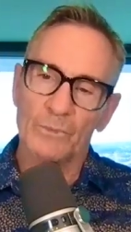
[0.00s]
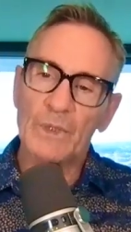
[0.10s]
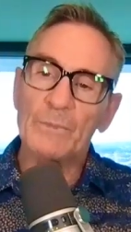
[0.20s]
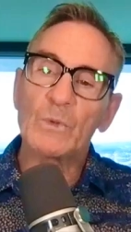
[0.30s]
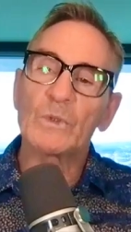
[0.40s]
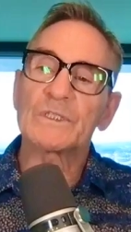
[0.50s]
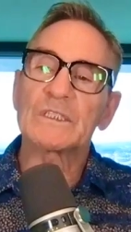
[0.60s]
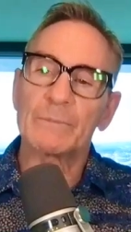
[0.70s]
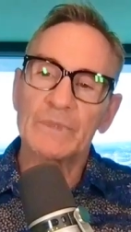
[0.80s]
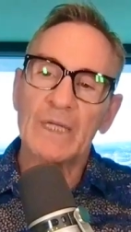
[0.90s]
People will
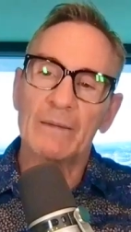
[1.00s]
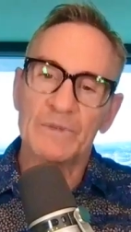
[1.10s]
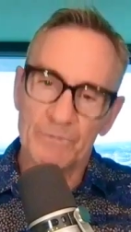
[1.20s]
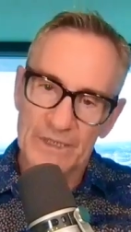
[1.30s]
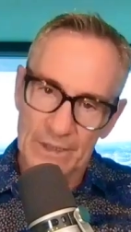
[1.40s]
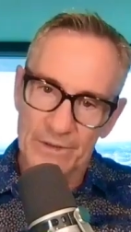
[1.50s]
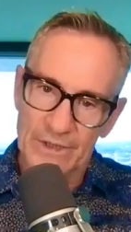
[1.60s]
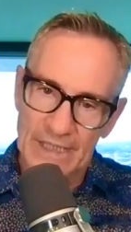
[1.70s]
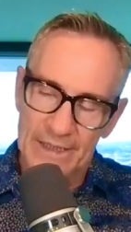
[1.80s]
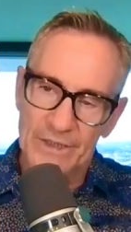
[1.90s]
sometimes
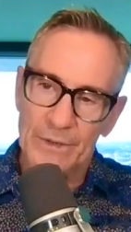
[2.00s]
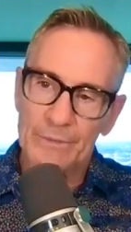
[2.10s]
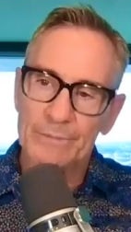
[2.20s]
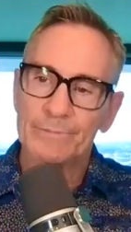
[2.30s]
misunderstand you